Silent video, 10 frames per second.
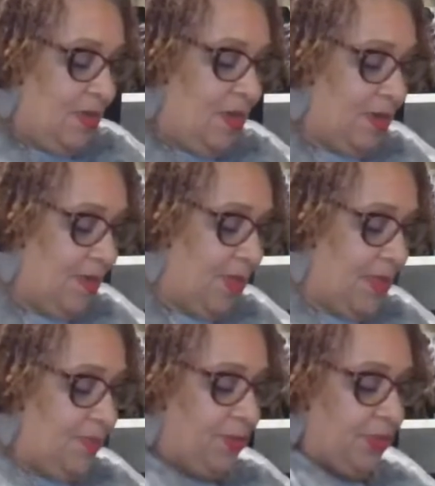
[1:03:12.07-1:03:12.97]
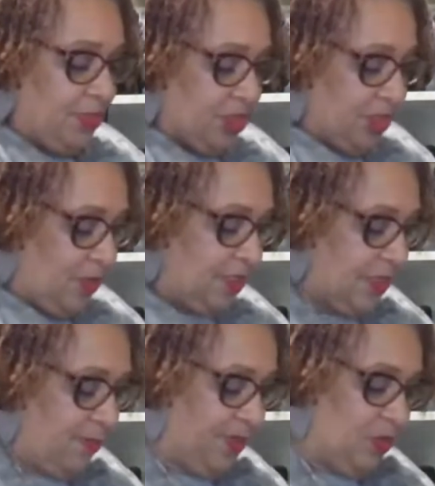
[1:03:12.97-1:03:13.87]
Okay, but I didn't put it in the show because
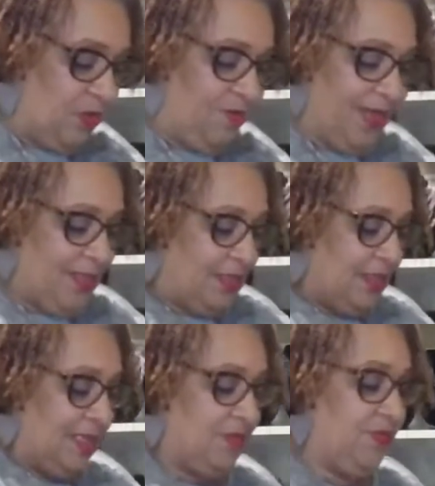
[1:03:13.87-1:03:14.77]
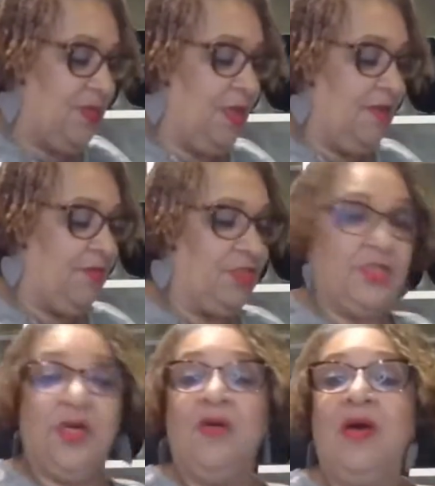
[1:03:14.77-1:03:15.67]
I'm going to be doing Valentine's from every
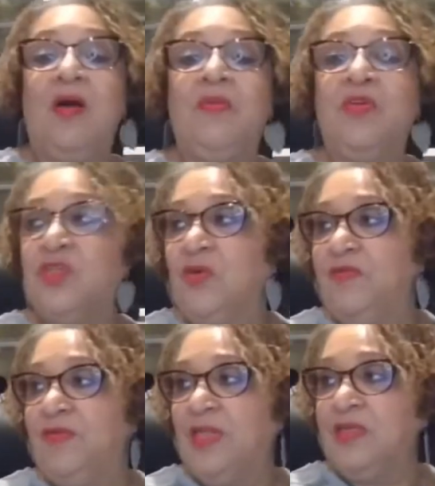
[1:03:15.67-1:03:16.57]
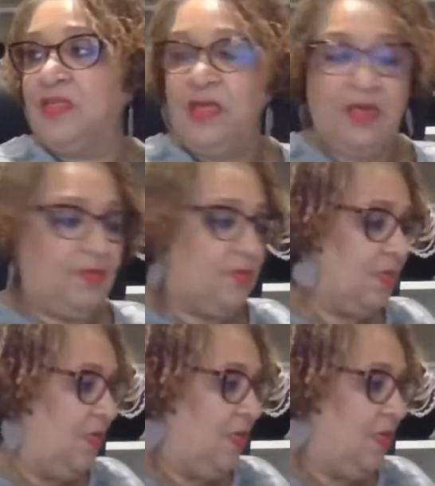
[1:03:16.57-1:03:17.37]
show. I'll be showing Valentine's.